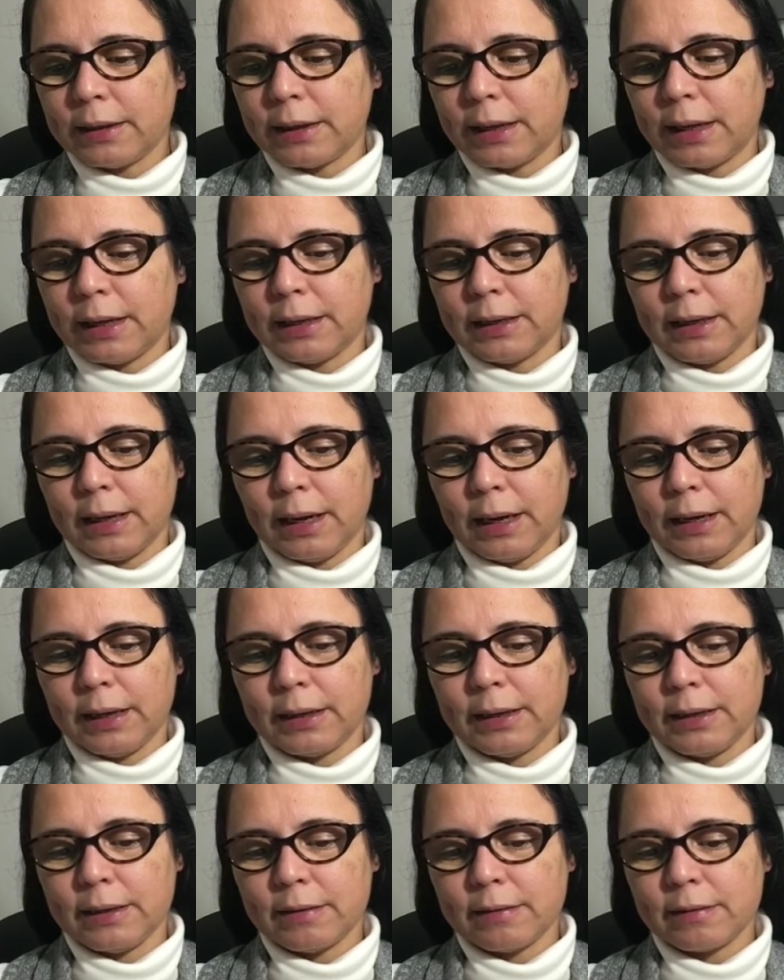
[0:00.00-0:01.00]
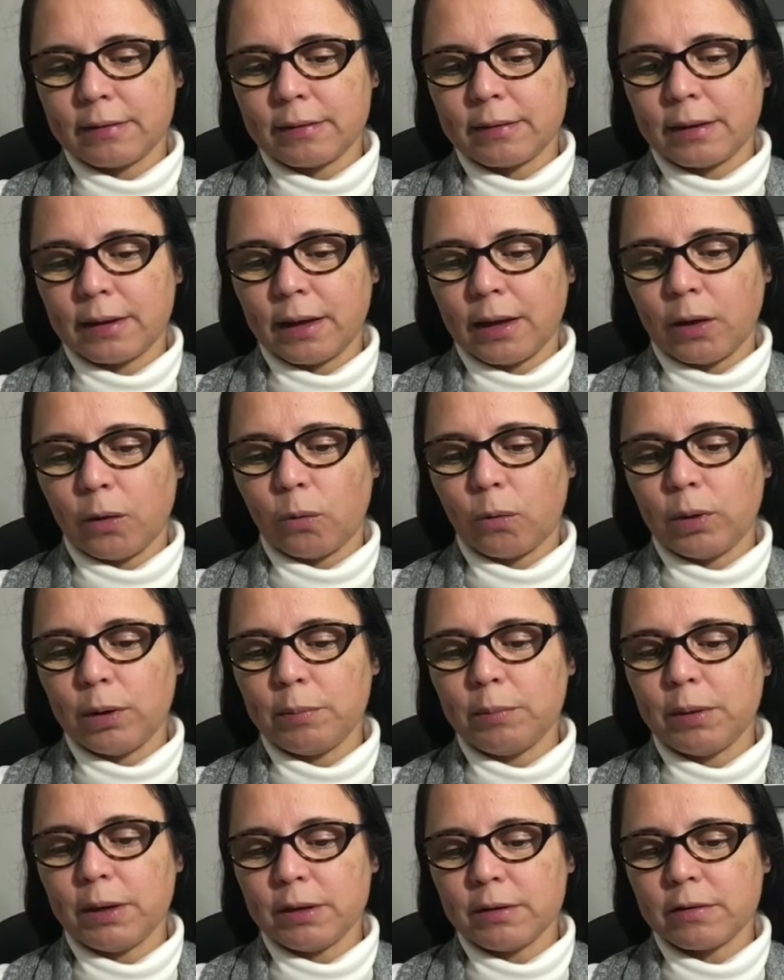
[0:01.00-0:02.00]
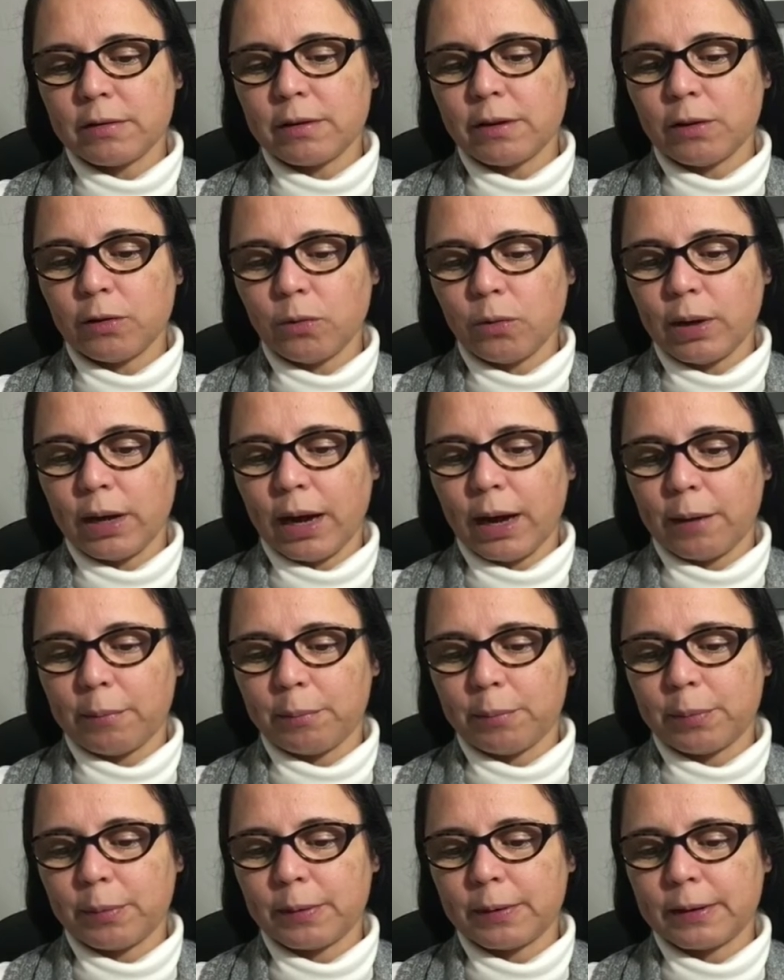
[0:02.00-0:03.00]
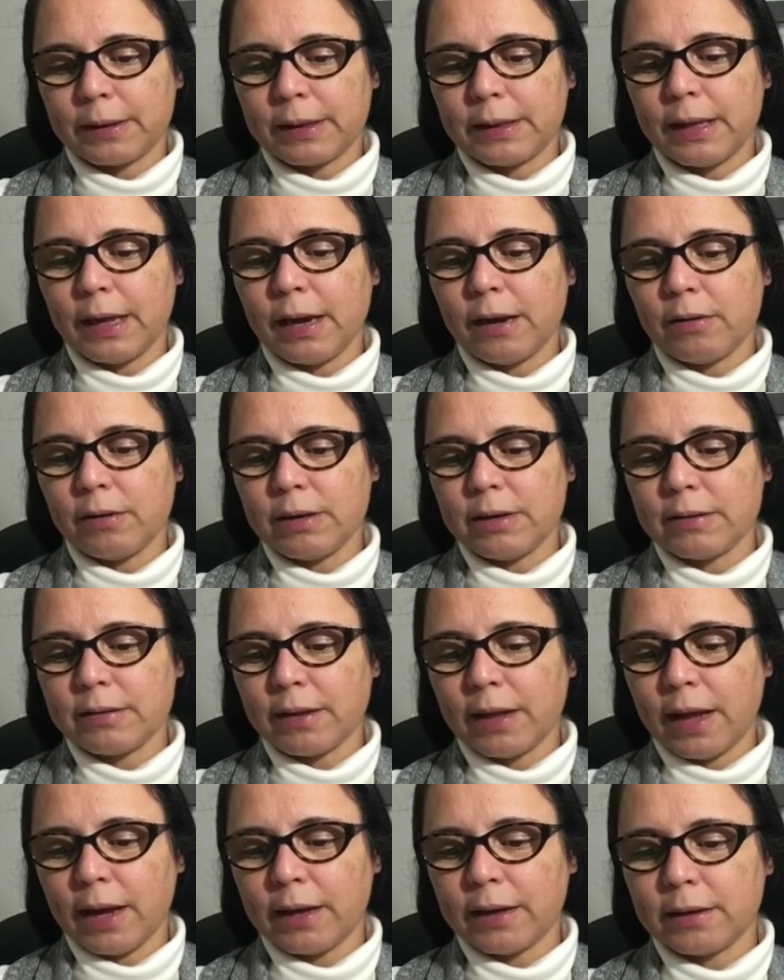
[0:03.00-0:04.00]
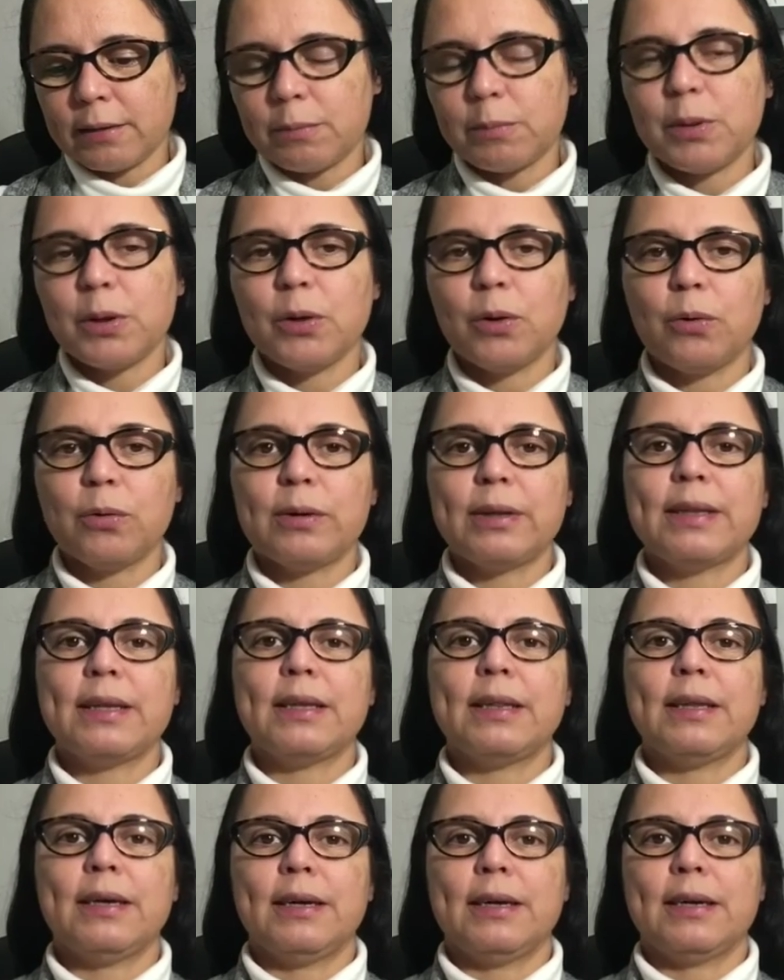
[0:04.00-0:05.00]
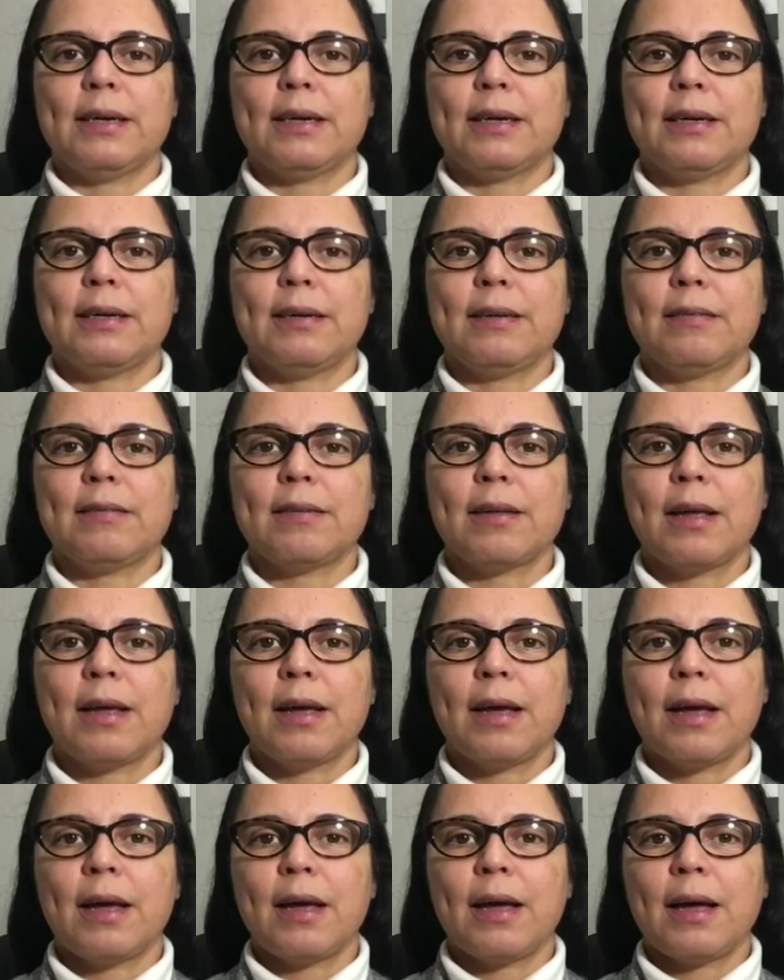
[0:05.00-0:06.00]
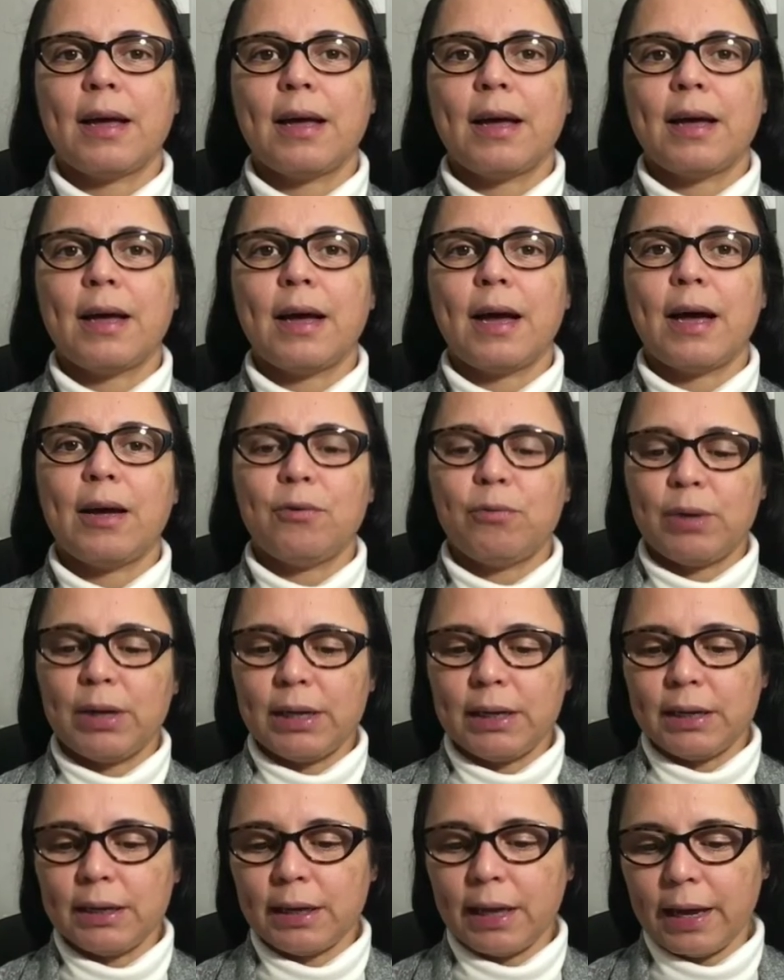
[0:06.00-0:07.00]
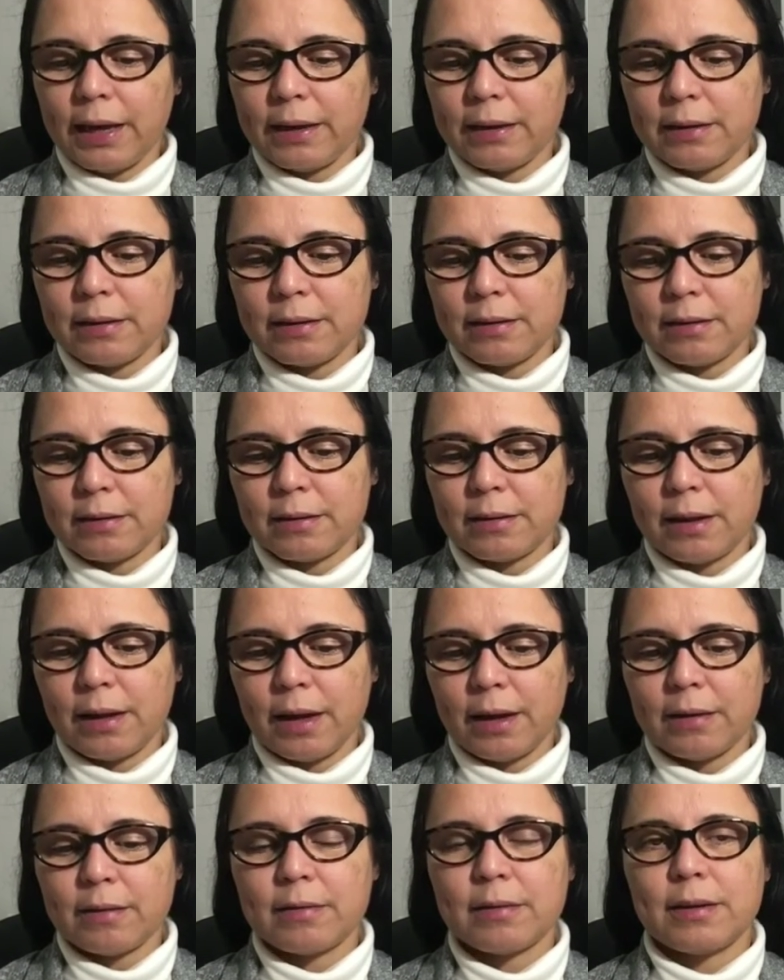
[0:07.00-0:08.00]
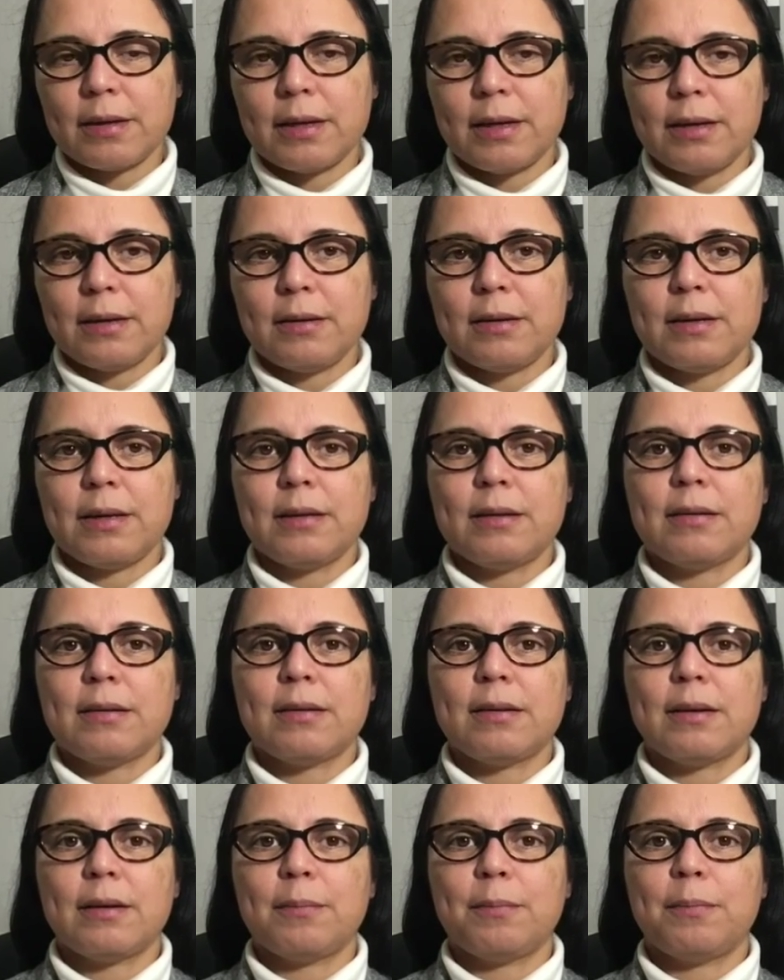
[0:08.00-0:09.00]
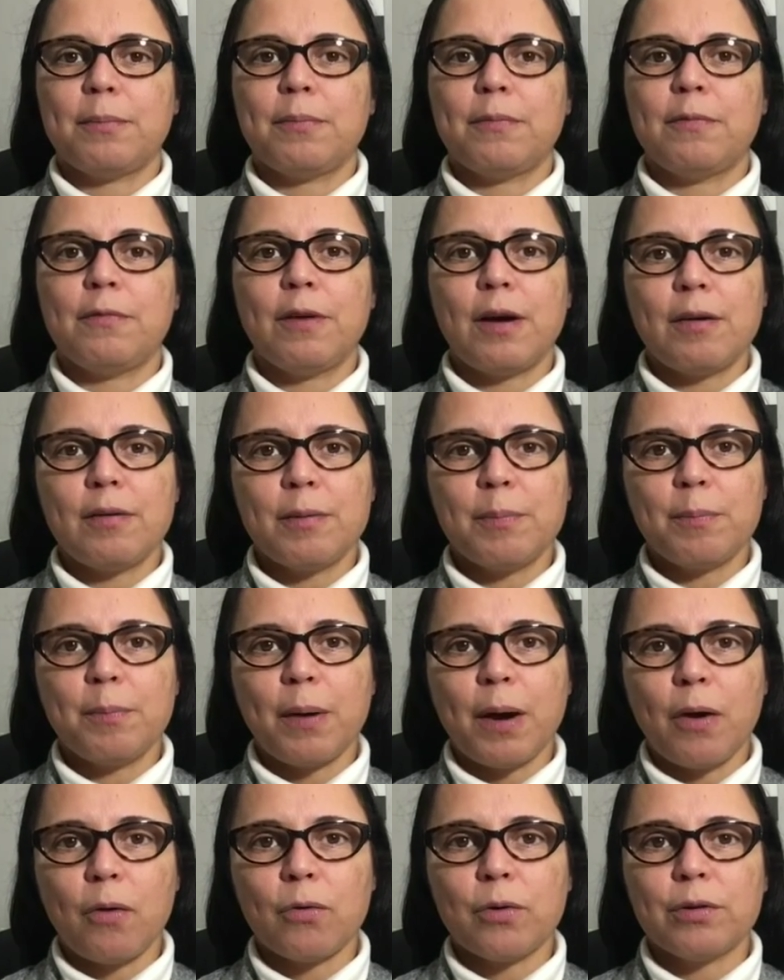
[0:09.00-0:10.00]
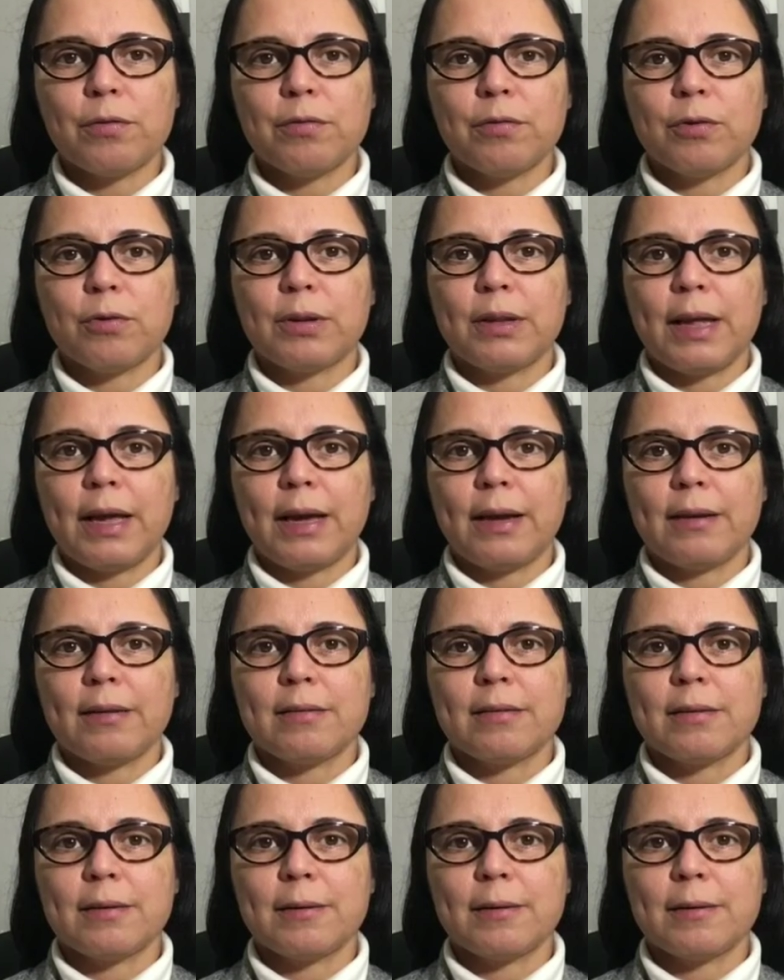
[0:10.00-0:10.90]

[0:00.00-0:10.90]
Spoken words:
and guidance, we must look up. There is light beyond the darkness." I really like this text here. It's a very powerful text.